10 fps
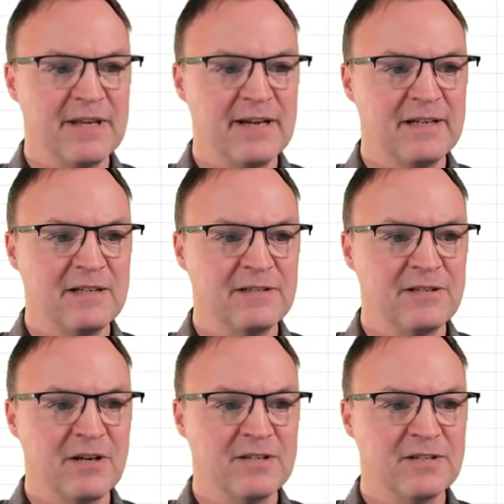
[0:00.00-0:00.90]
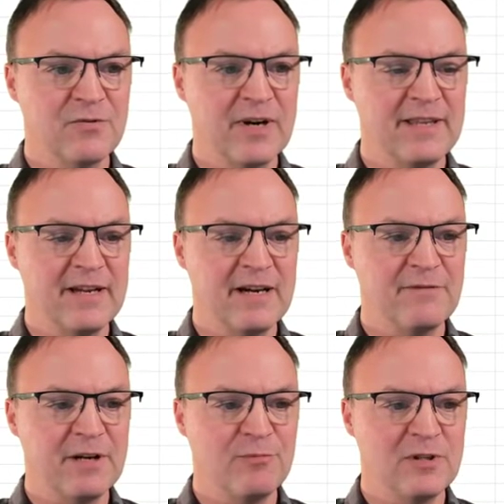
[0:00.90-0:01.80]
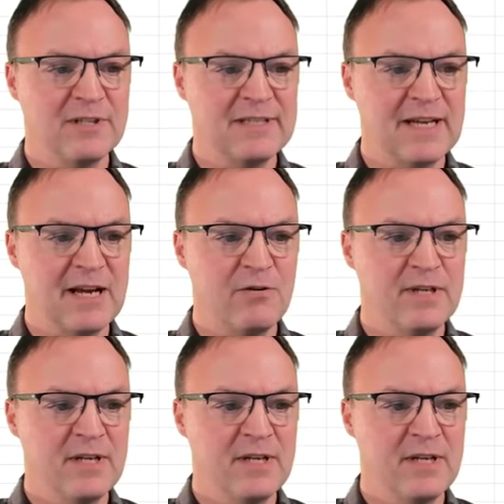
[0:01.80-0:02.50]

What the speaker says: that little dark square there. If I pull it down,